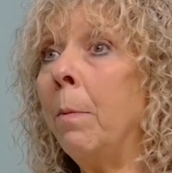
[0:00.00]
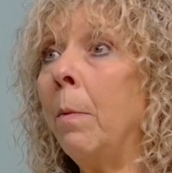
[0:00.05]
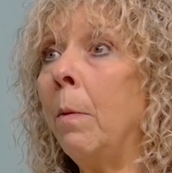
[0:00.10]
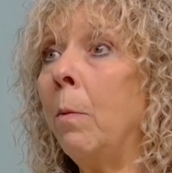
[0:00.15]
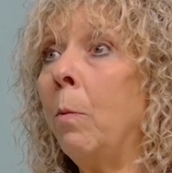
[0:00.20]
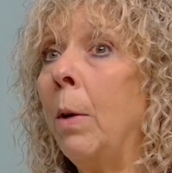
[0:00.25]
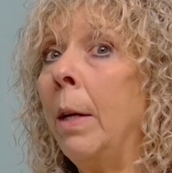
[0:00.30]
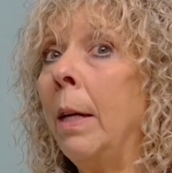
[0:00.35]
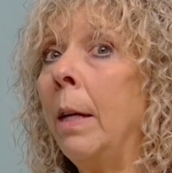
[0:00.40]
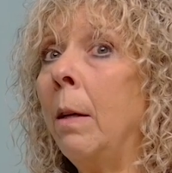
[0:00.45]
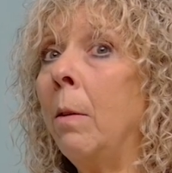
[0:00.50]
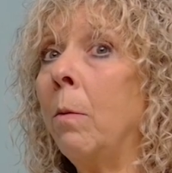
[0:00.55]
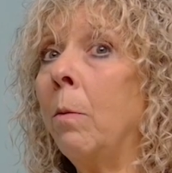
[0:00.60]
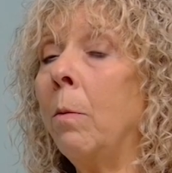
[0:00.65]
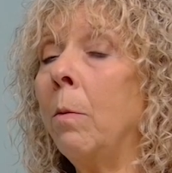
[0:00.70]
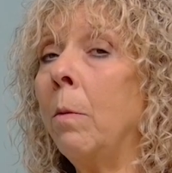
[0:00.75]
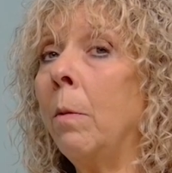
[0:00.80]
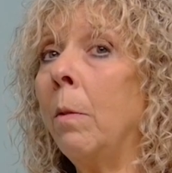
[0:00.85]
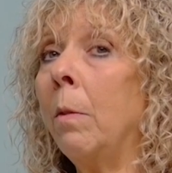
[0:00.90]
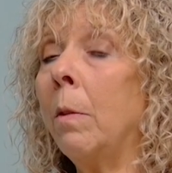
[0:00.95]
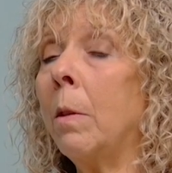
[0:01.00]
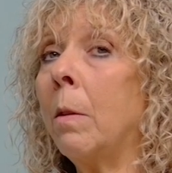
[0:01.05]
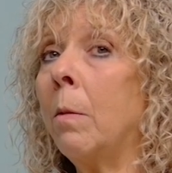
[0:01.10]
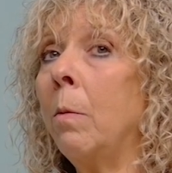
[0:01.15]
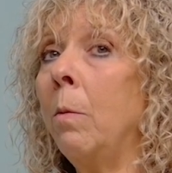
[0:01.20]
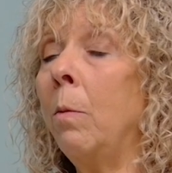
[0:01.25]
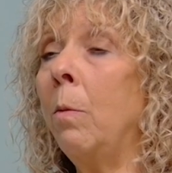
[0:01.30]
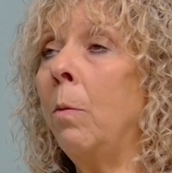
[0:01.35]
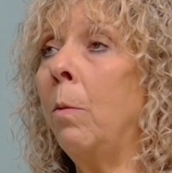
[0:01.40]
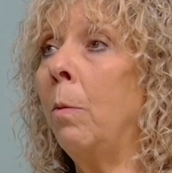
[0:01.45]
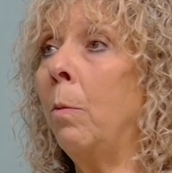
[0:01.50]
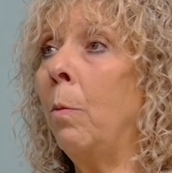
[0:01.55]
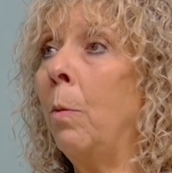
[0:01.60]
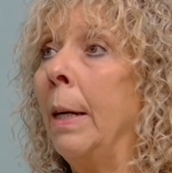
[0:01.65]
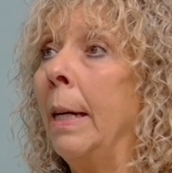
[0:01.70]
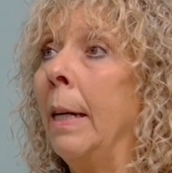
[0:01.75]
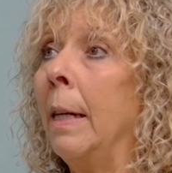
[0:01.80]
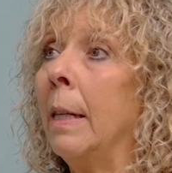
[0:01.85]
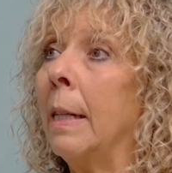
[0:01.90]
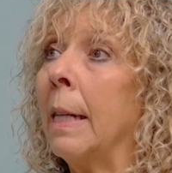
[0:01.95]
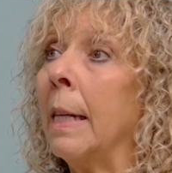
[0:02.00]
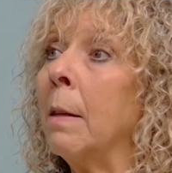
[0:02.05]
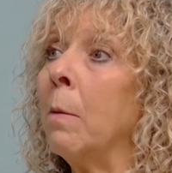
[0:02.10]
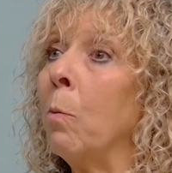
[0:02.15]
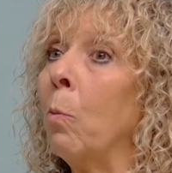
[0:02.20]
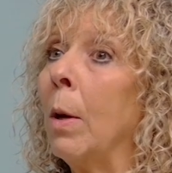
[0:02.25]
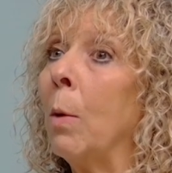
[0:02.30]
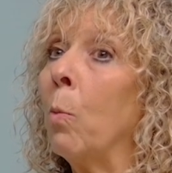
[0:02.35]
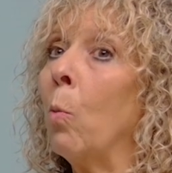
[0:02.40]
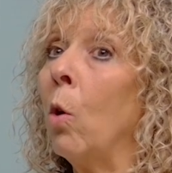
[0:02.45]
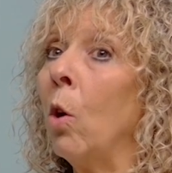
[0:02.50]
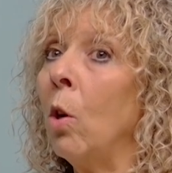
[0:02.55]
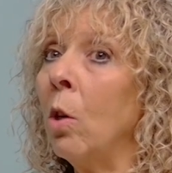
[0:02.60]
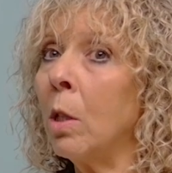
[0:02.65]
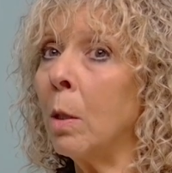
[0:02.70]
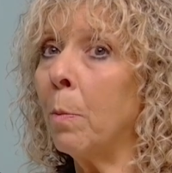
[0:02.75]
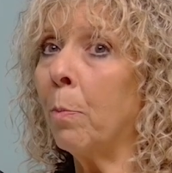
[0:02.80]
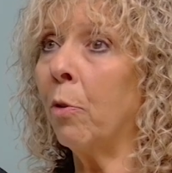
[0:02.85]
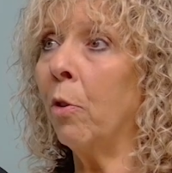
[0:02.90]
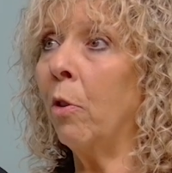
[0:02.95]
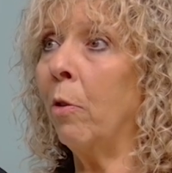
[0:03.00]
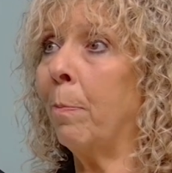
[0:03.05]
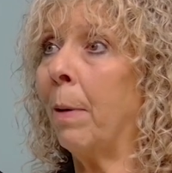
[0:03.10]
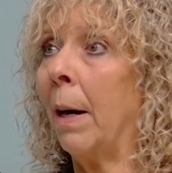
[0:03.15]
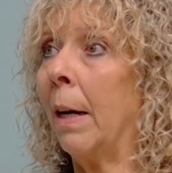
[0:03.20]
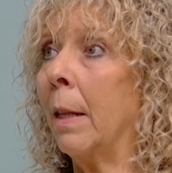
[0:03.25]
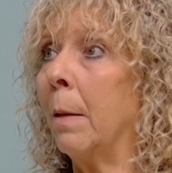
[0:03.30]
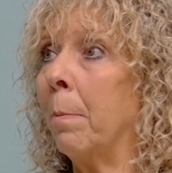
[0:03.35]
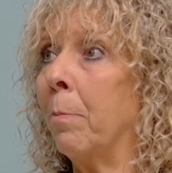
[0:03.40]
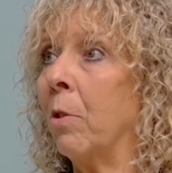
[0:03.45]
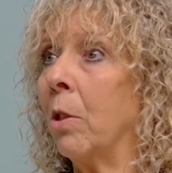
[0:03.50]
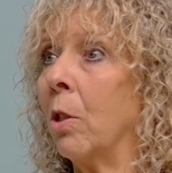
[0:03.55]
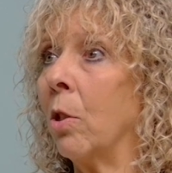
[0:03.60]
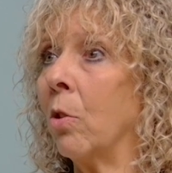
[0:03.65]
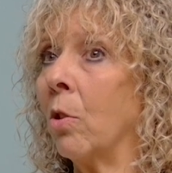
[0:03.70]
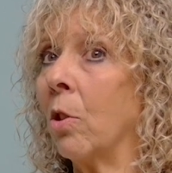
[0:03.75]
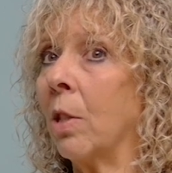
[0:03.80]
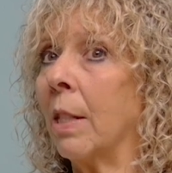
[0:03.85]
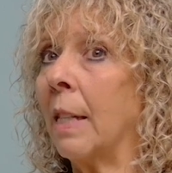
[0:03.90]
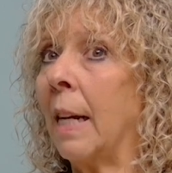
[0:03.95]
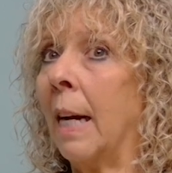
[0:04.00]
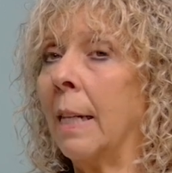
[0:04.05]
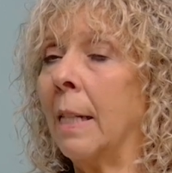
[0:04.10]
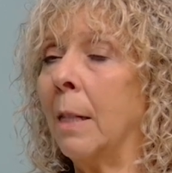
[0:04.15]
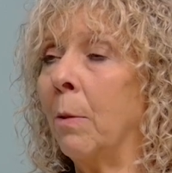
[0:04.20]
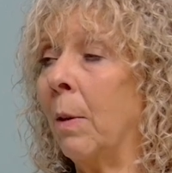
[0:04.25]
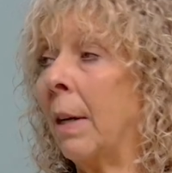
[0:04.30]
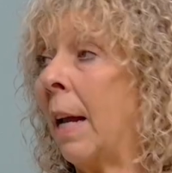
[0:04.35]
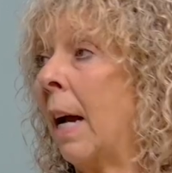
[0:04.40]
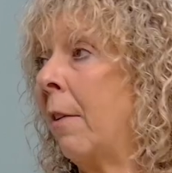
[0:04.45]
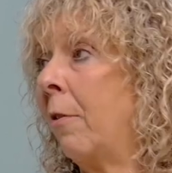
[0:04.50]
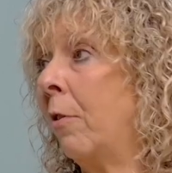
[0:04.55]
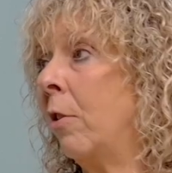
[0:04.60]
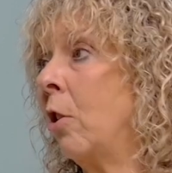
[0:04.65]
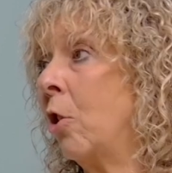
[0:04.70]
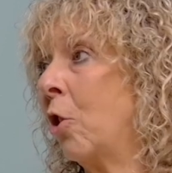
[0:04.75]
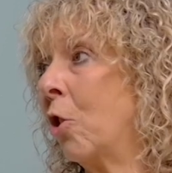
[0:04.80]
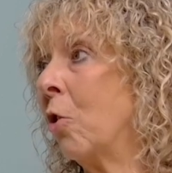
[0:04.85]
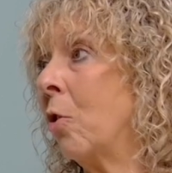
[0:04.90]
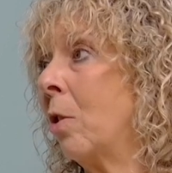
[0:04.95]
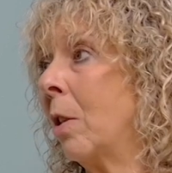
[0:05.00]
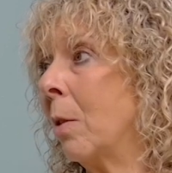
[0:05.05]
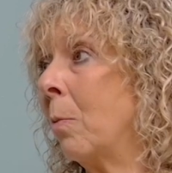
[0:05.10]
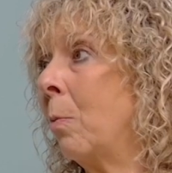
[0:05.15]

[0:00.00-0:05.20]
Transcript: we weren't approved by the British Horse Society when I first joined,